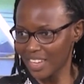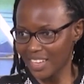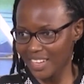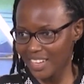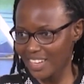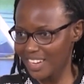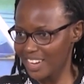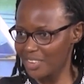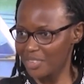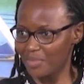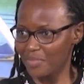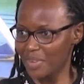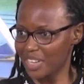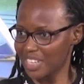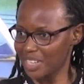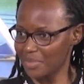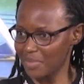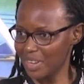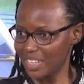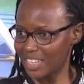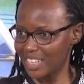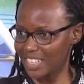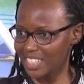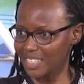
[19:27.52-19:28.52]
They didn't do
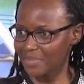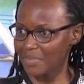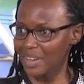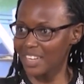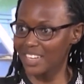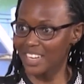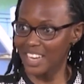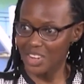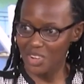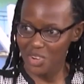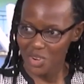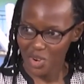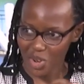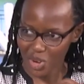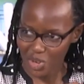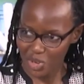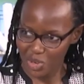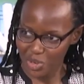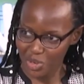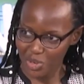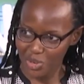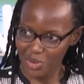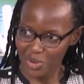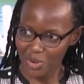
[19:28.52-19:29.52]
mathematics, but they know
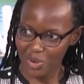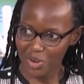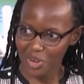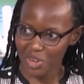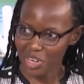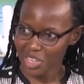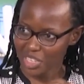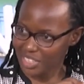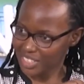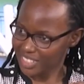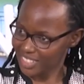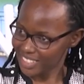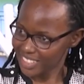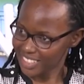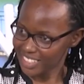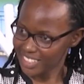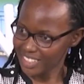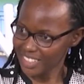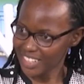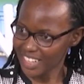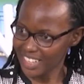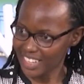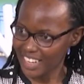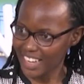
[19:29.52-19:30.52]
to do rations
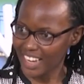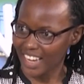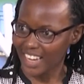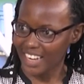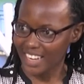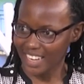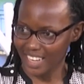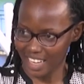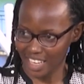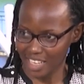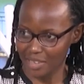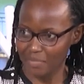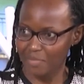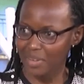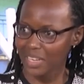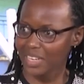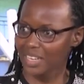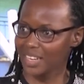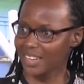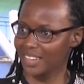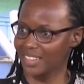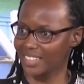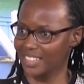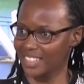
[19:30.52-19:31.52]
so that they can get
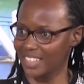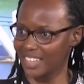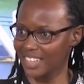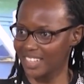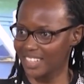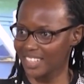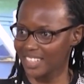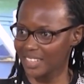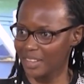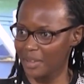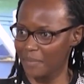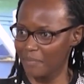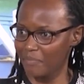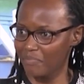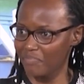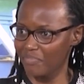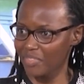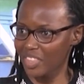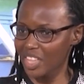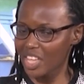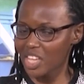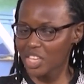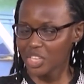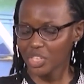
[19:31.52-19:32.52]
better results.
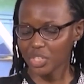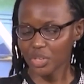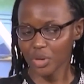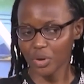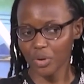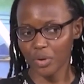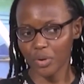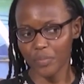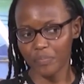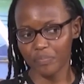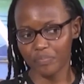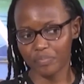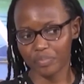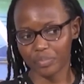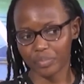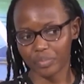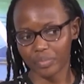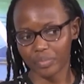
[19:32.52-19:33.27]
So,